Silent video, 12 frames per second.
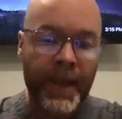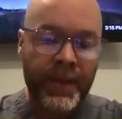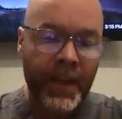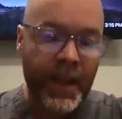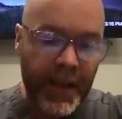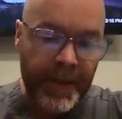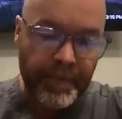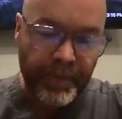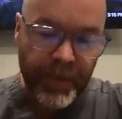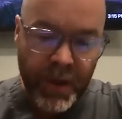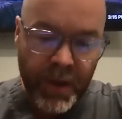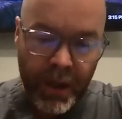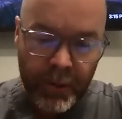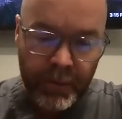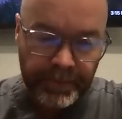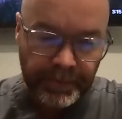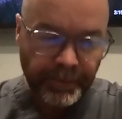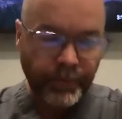the gut. So
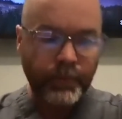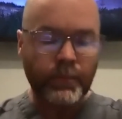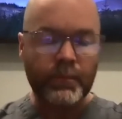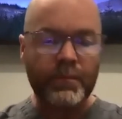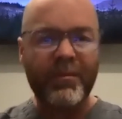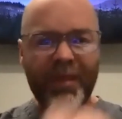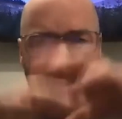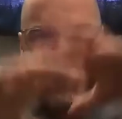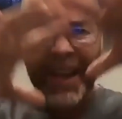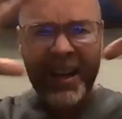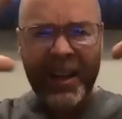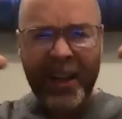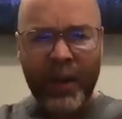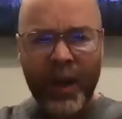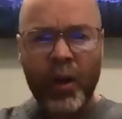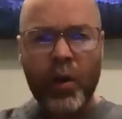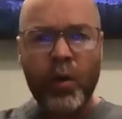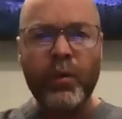that
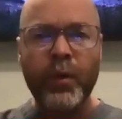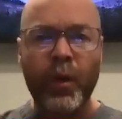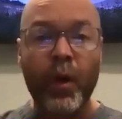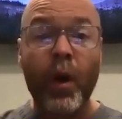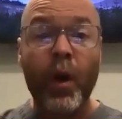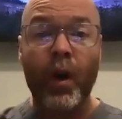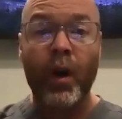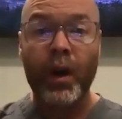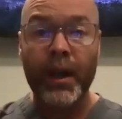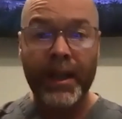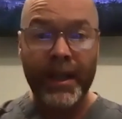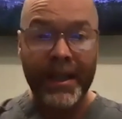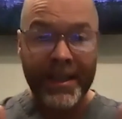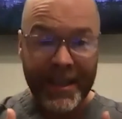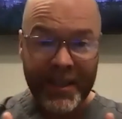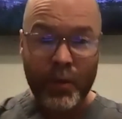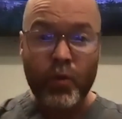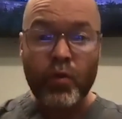overall,
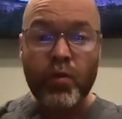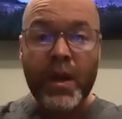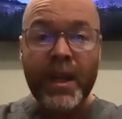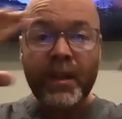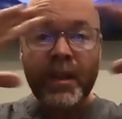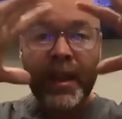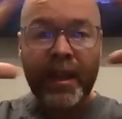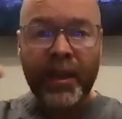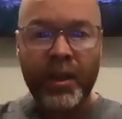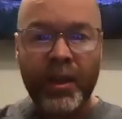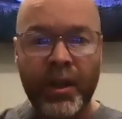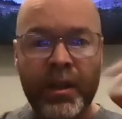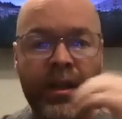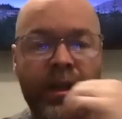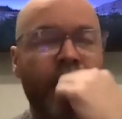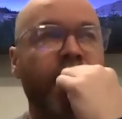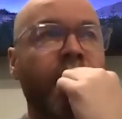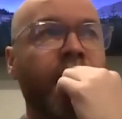that's a really good
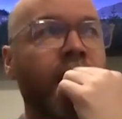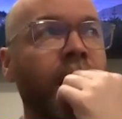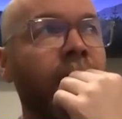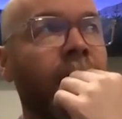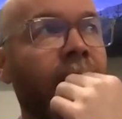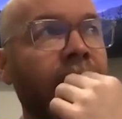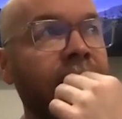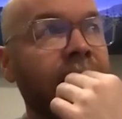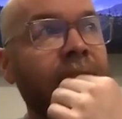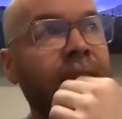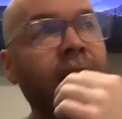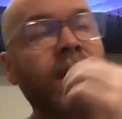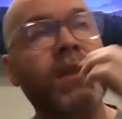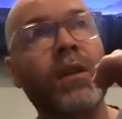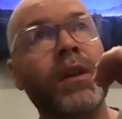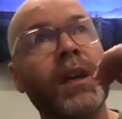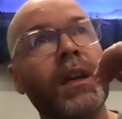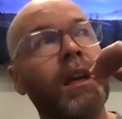idea. And so,
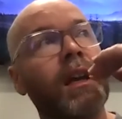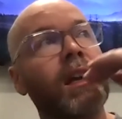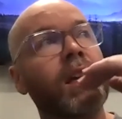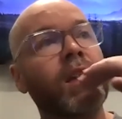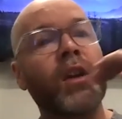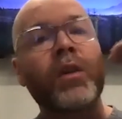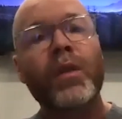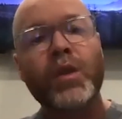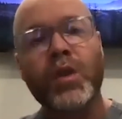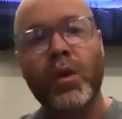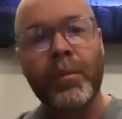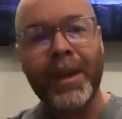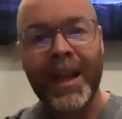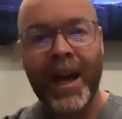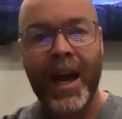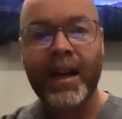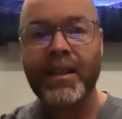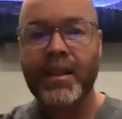there's so many
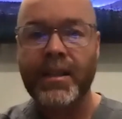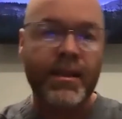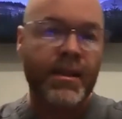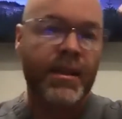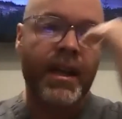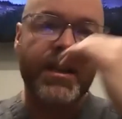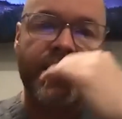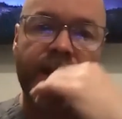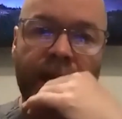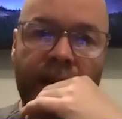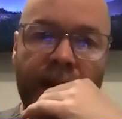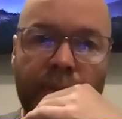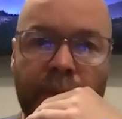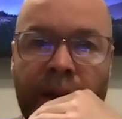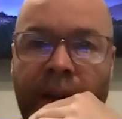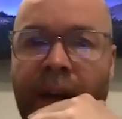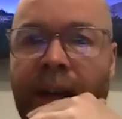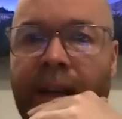axes. It's not just the
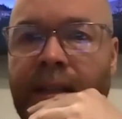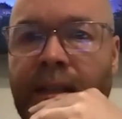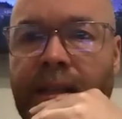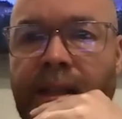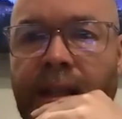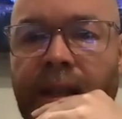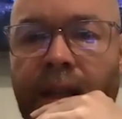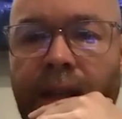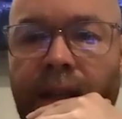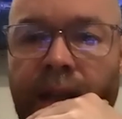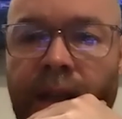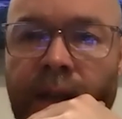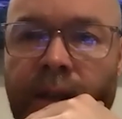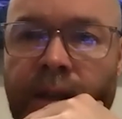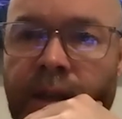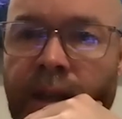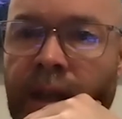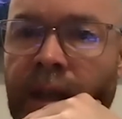gut-brain axis. There's
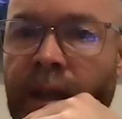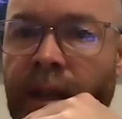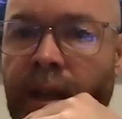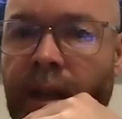the